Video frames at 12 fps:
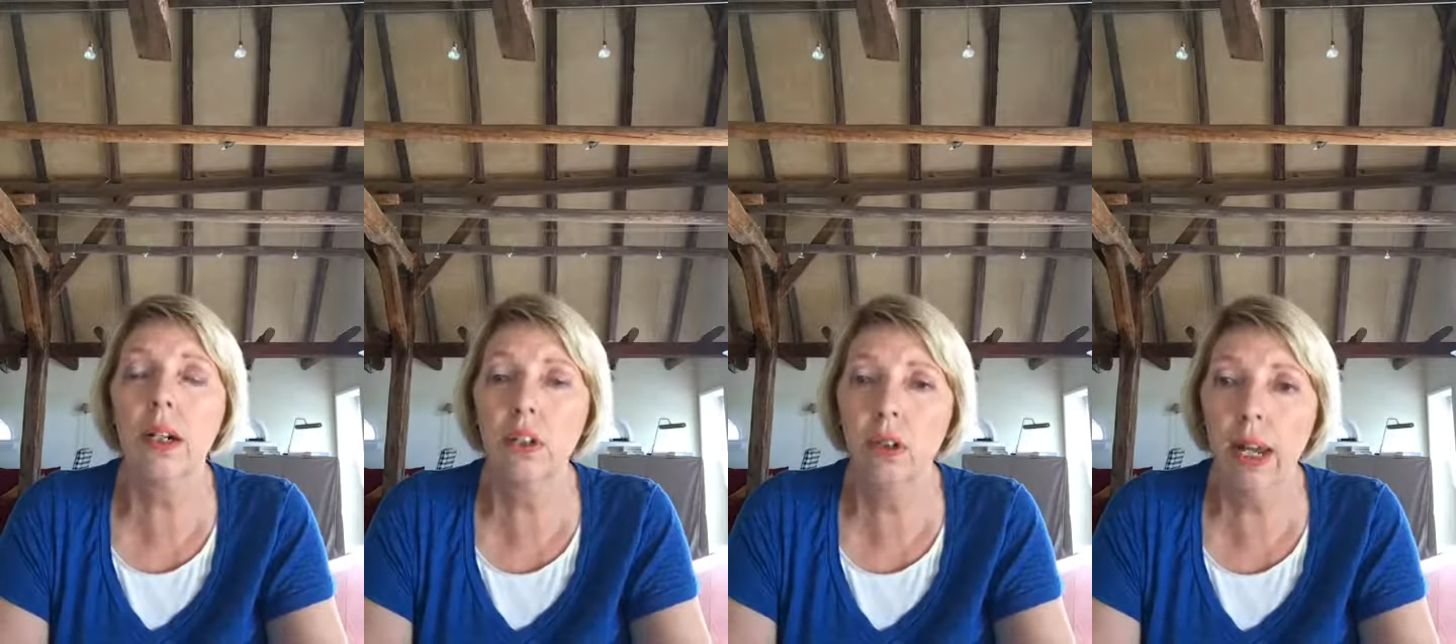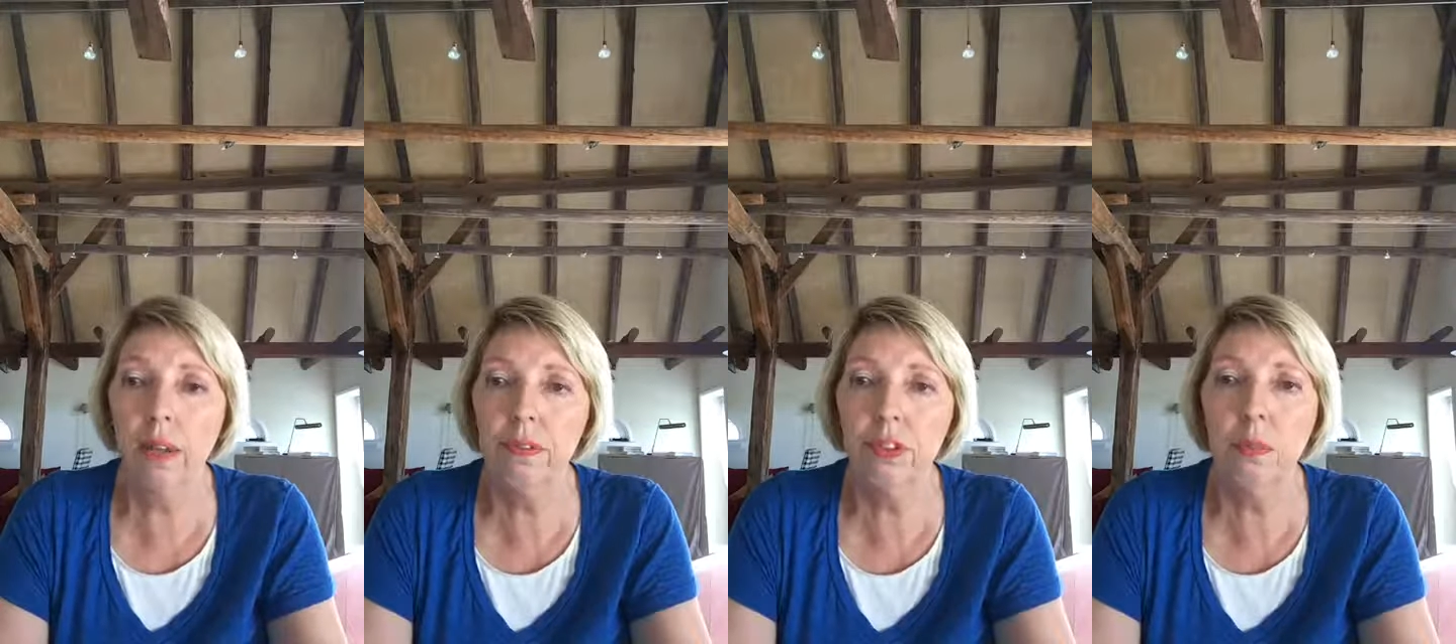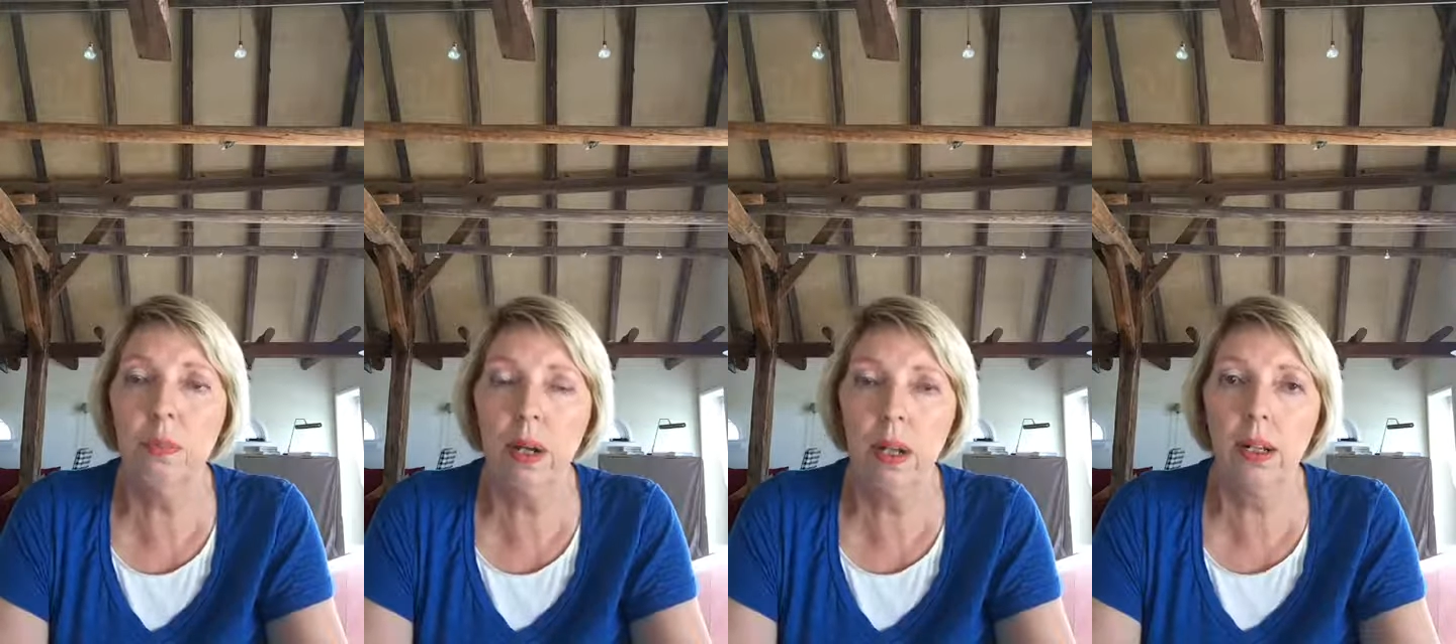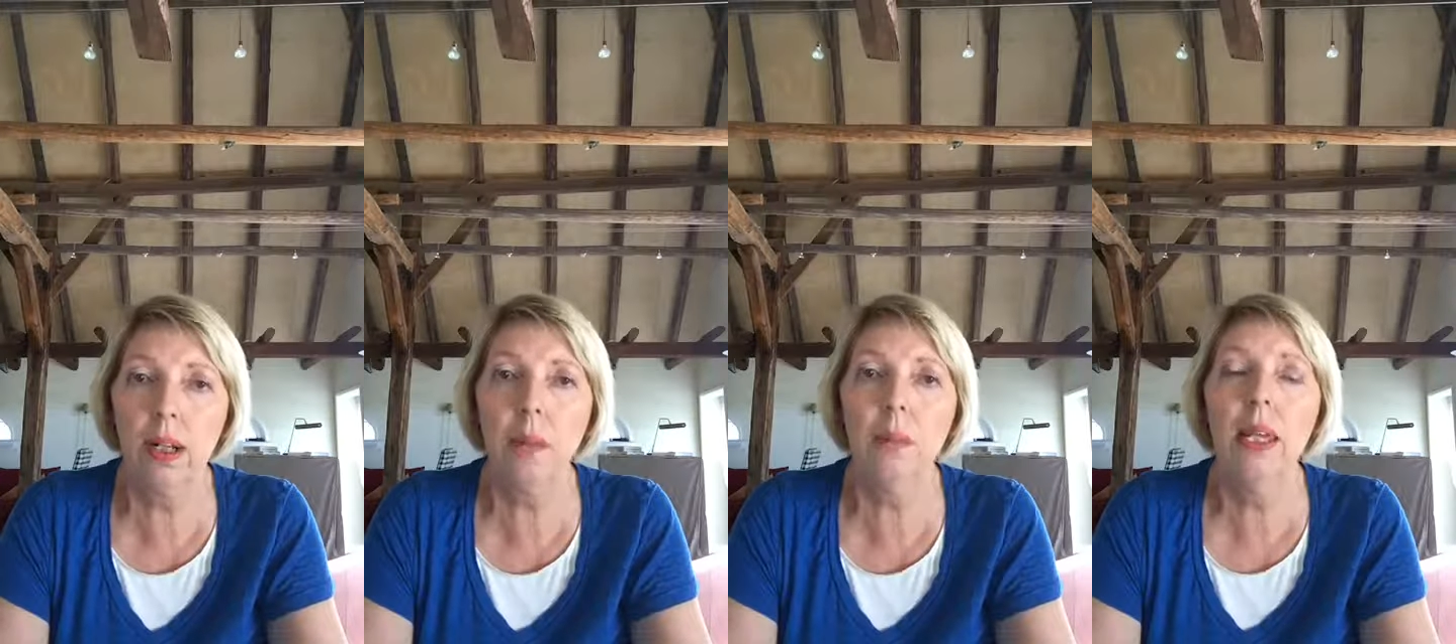you have to buckle
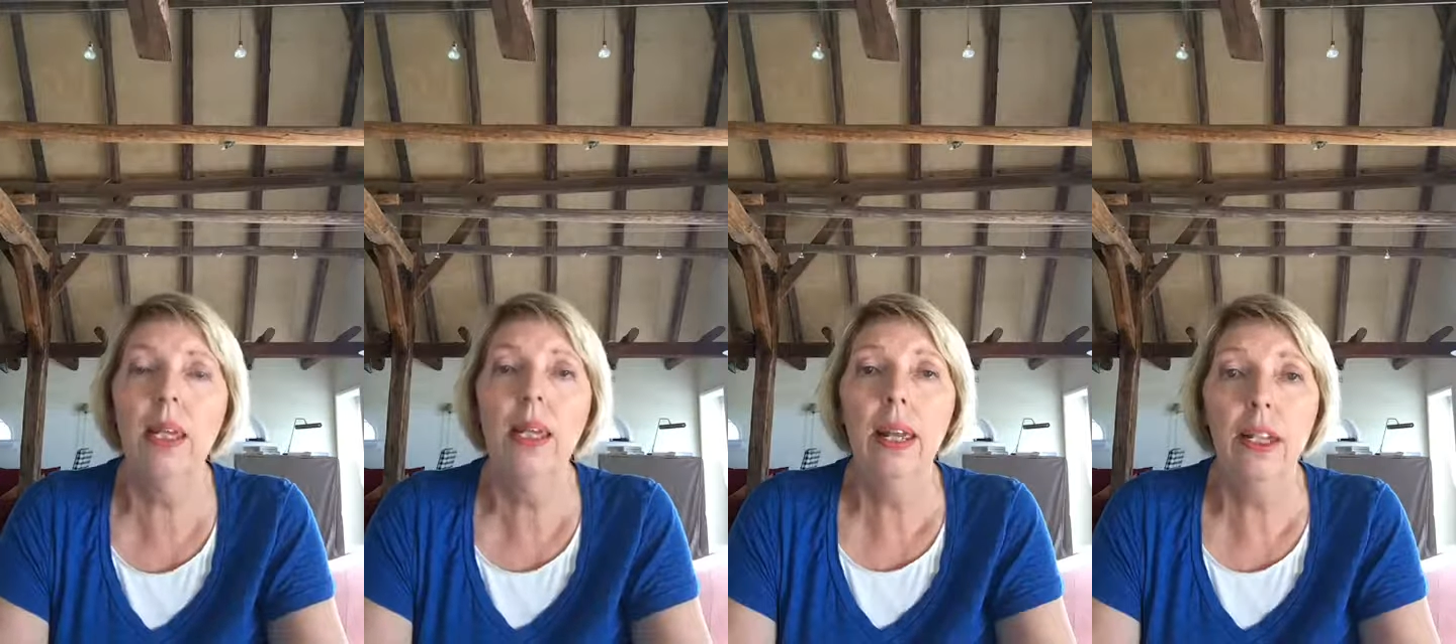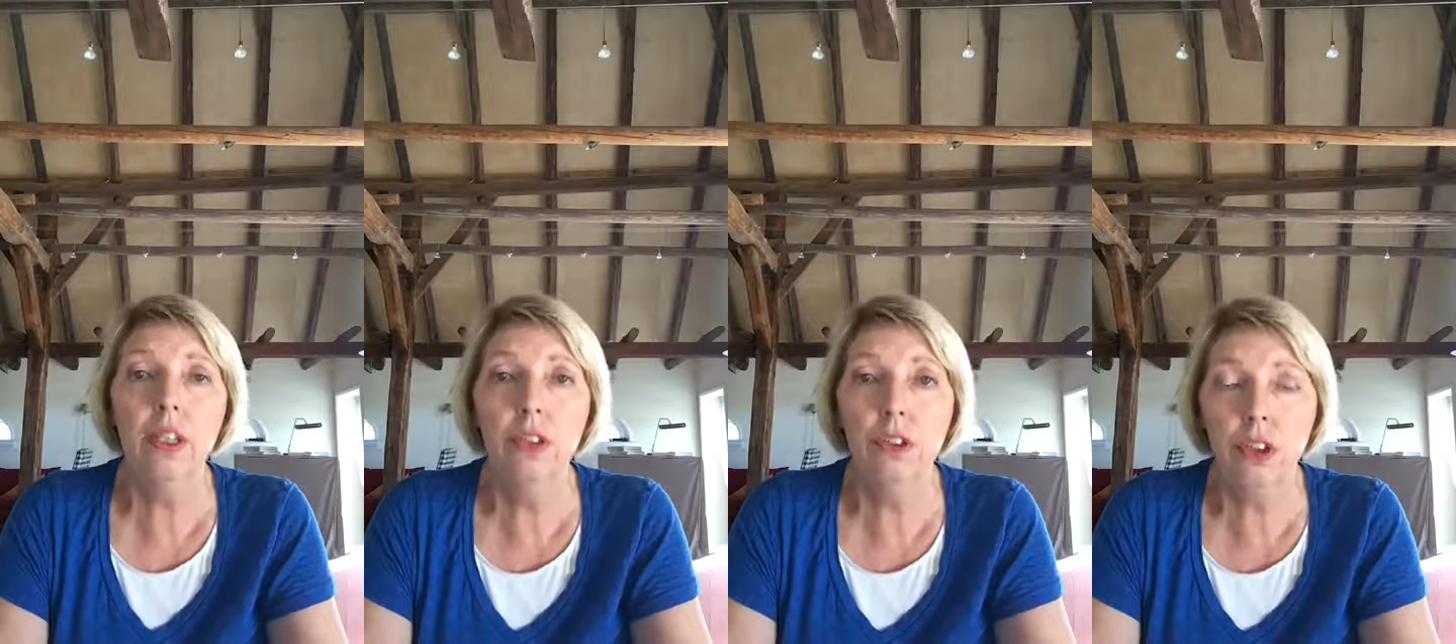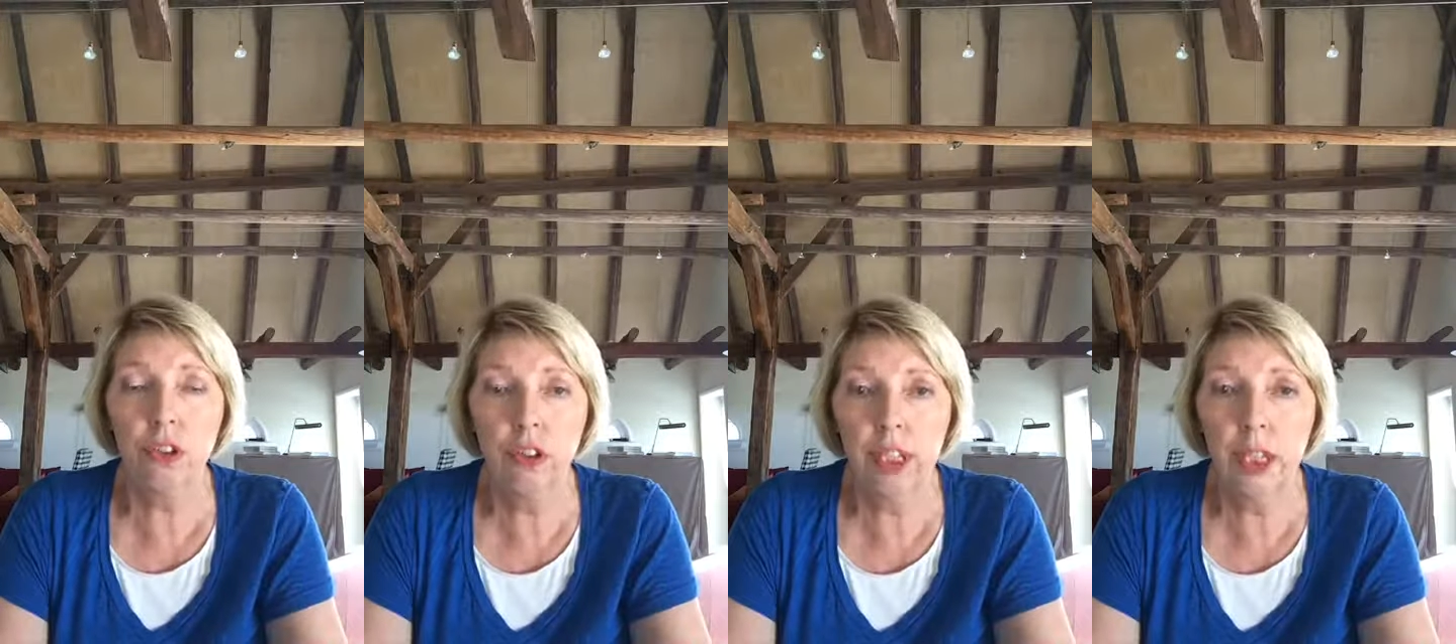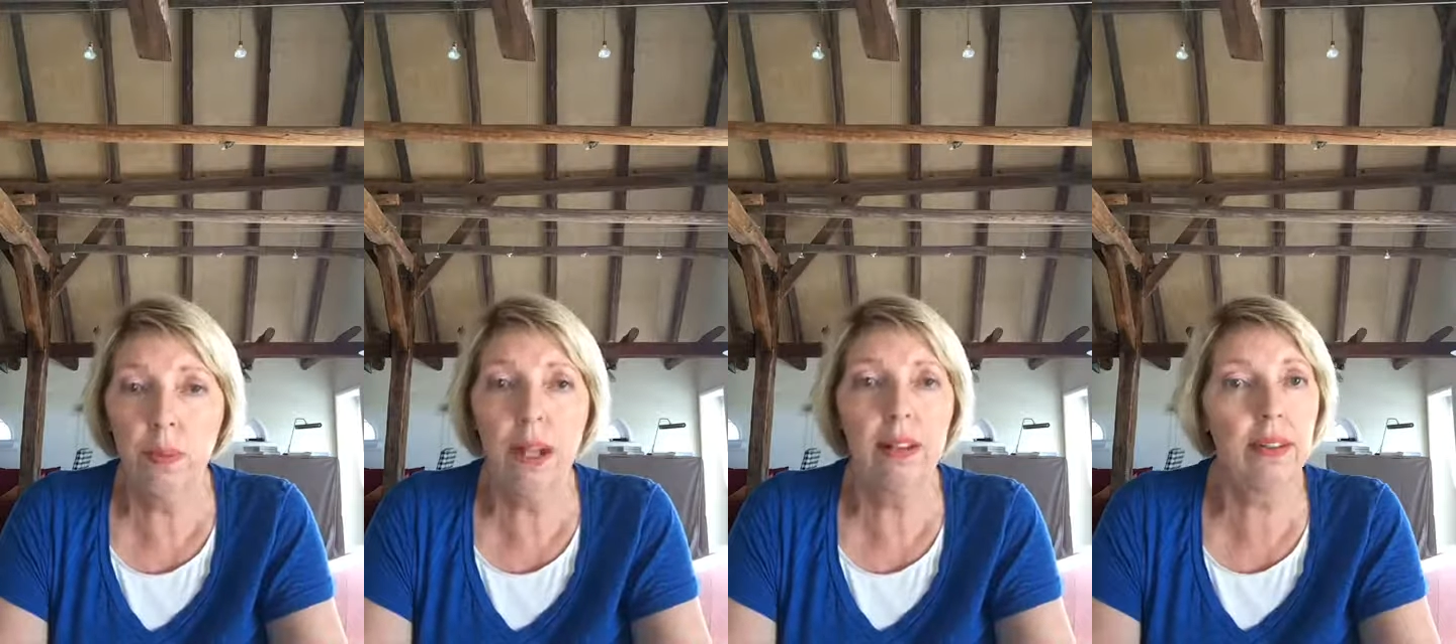up and use your
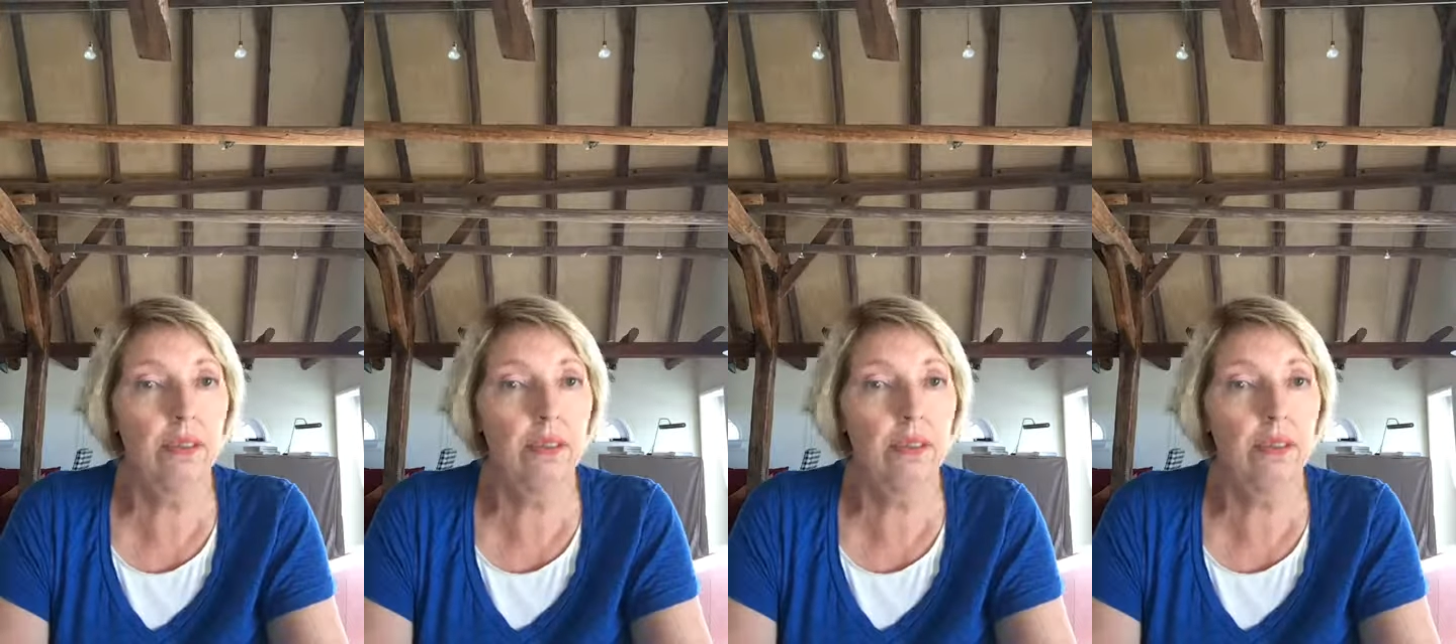seatbelt.